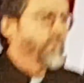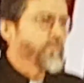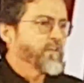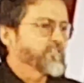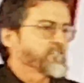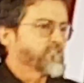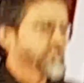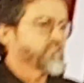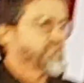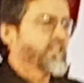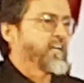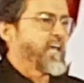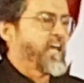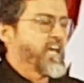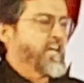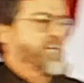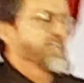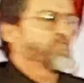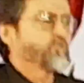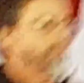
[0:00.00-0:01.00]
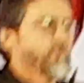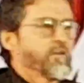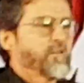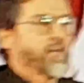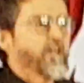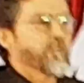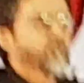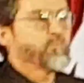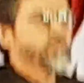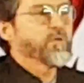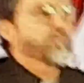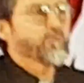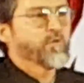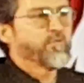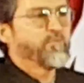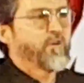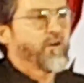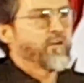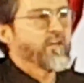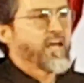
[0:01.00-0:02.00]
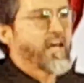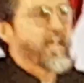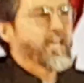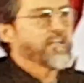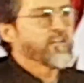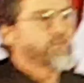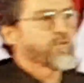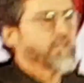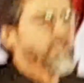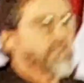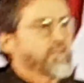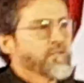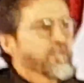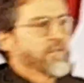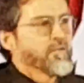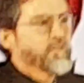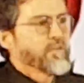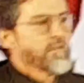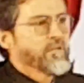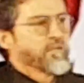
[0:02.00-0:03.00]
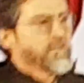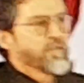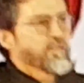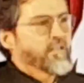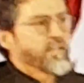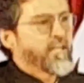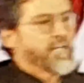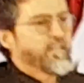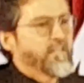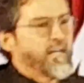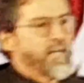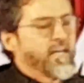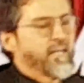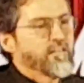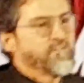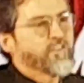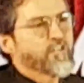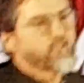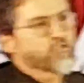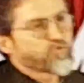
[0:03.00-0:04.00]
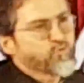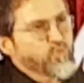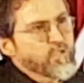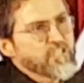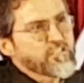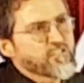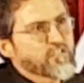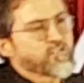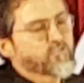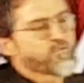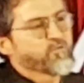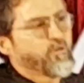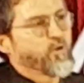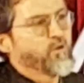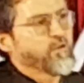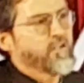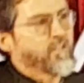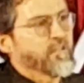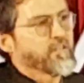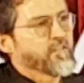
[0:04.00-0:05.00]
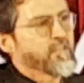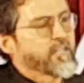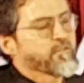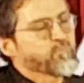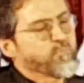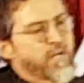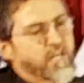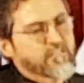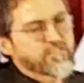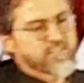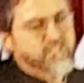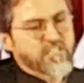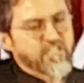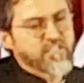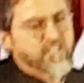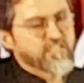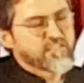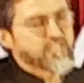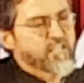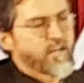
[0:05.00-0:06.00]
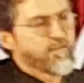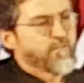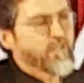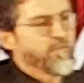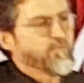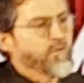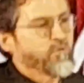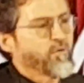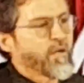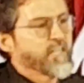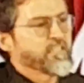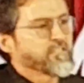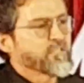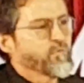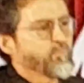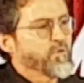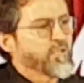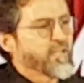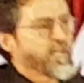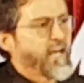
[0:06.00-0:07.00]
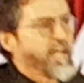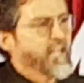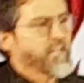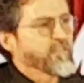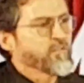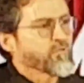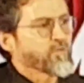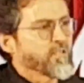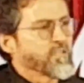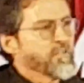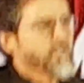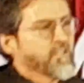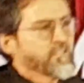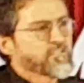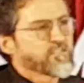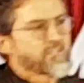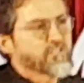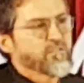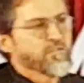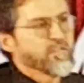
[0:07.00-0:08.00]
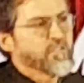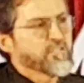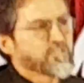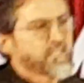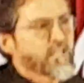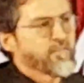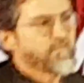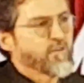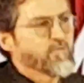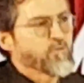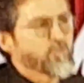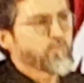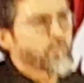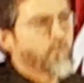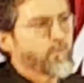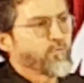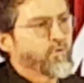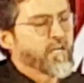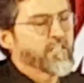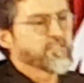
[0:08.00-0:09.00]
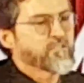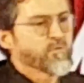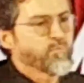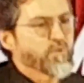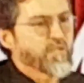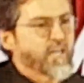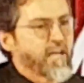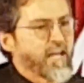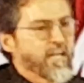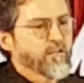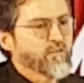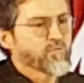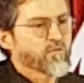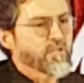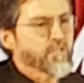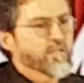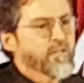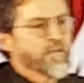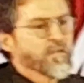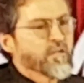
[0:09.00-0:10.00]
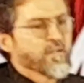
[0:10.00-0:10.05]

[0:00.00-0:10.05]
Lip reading: this is an age where a lot of people are very angry. And there's reasons for it. Like Palestinians have every right to be angry. Syrians have every right to be angry.